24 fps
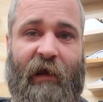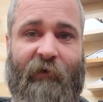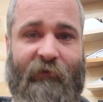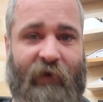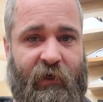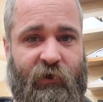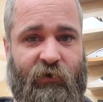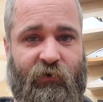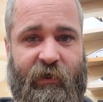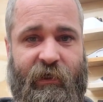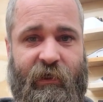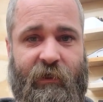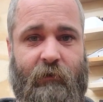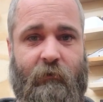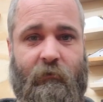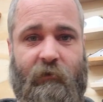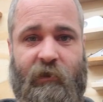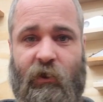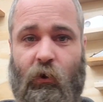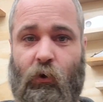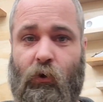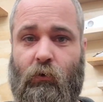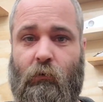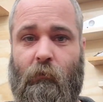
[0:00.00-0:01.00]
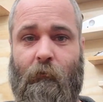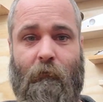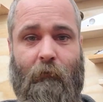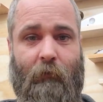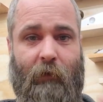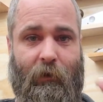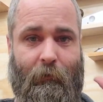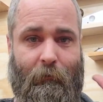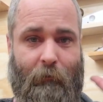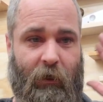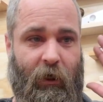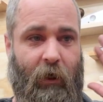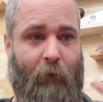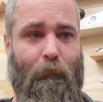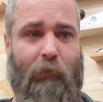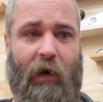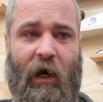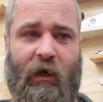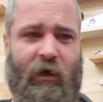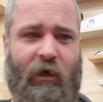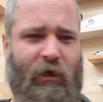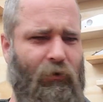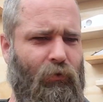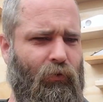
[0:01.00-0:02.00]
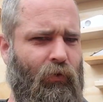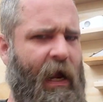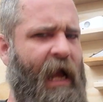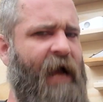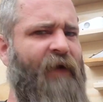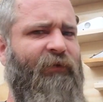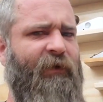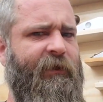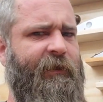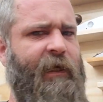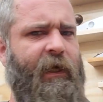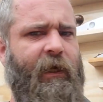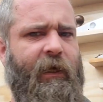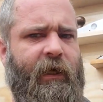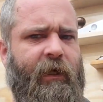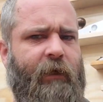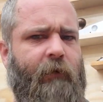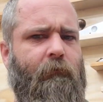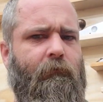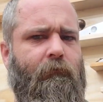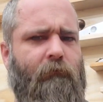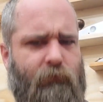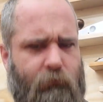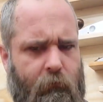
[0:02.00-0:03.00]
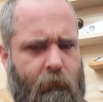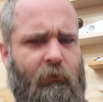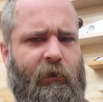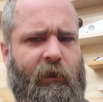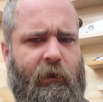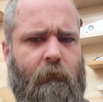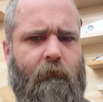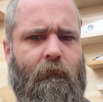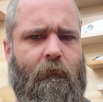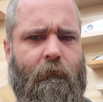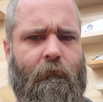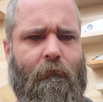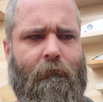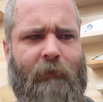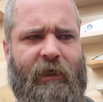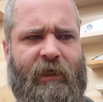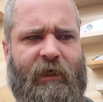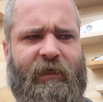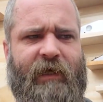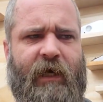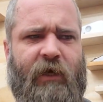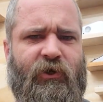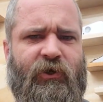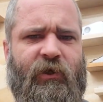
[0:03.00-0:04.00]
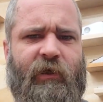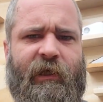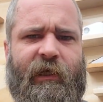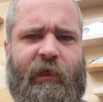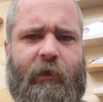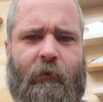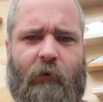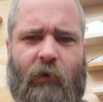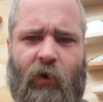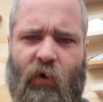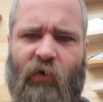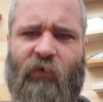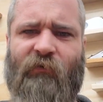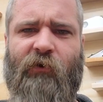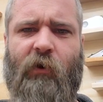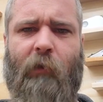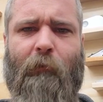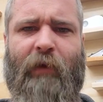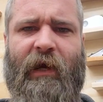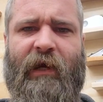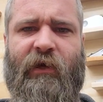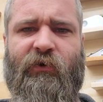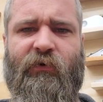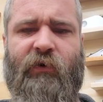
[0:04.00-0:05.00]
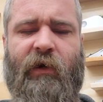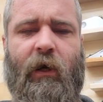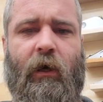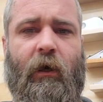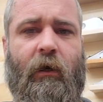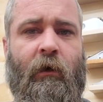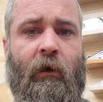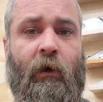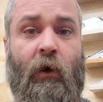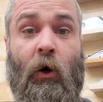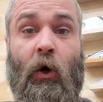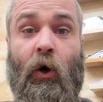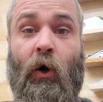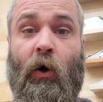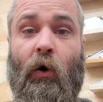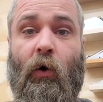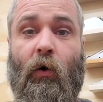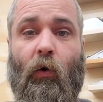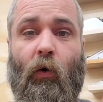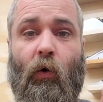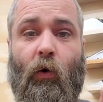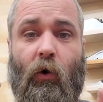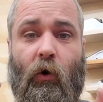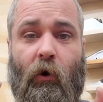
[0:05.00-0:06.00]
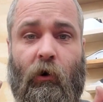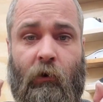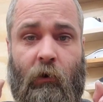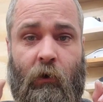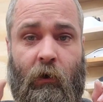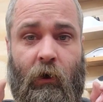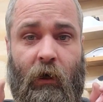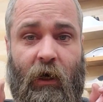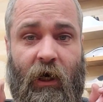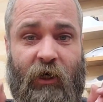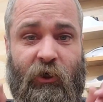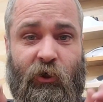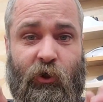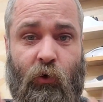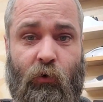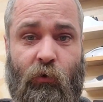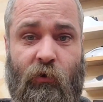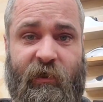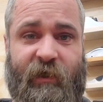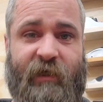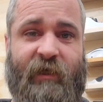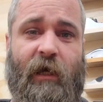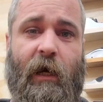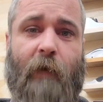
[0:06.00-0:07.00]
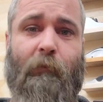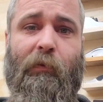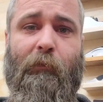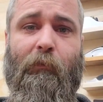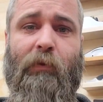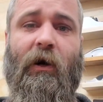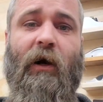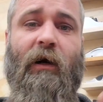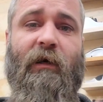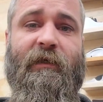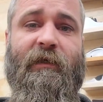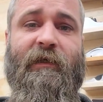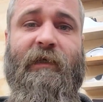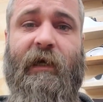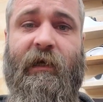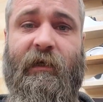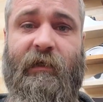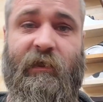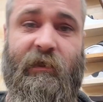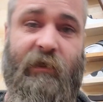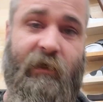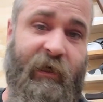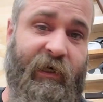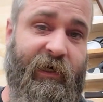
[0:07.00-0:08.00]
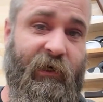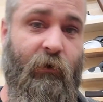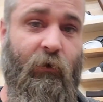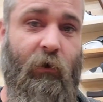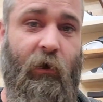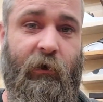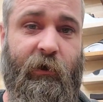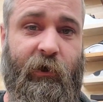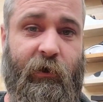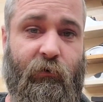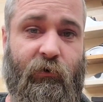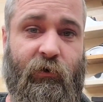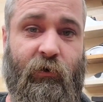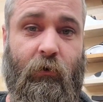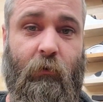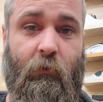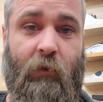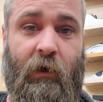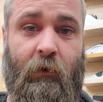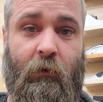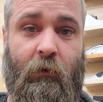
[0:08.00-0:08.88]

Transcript: entries. So $1 a raffle ticket, essentially, over at Patreon, or a 2-step process here on YouTube.